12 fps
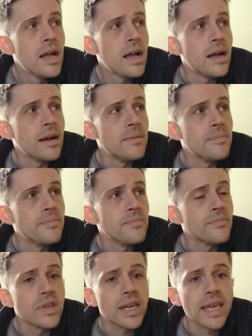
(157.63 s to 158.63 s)

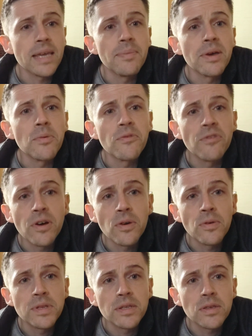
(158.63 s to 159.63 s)
The key bit with
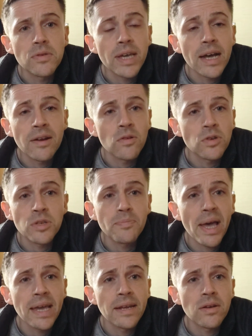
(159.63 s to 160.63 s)
those is that you cannot just
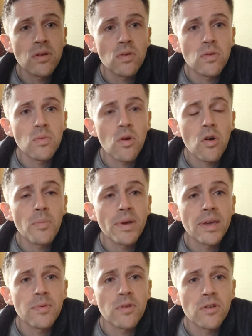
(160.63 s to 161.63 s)
paint or
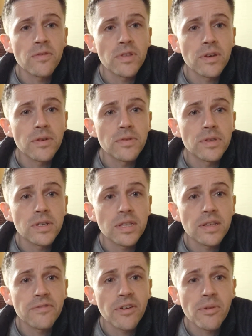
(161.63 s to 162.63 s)
wallpaper over those, because
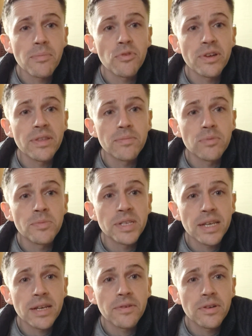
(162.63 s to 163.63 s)
they're very breathable
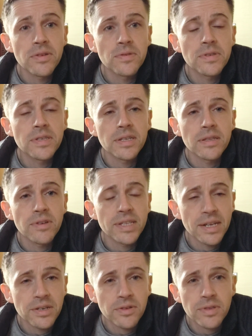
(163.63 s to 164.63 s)
materials and they're
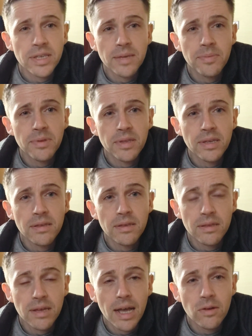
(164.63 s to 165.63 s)
essential to keeping
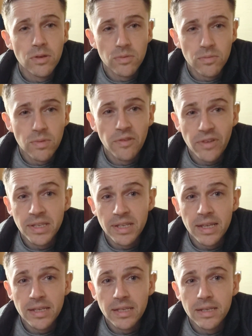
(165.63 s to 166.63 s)
the house well
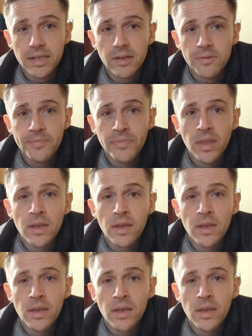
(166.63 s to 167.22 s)
ventilated still.